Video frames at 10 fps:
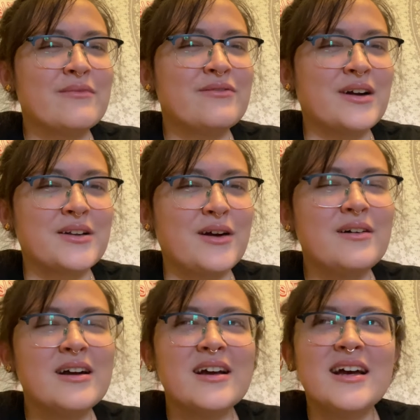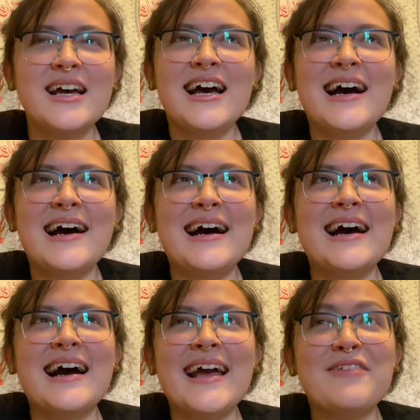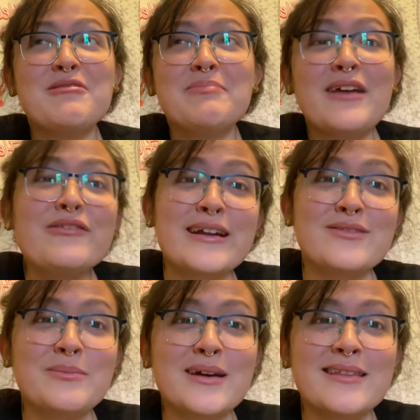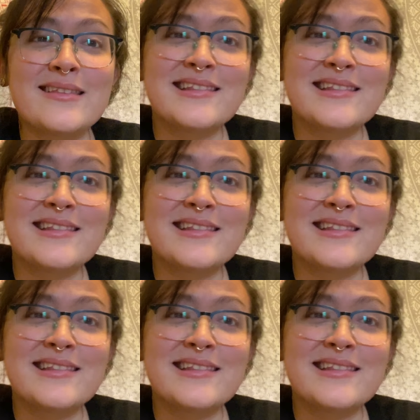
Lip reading: Fuck no. And I've been paying for it every month.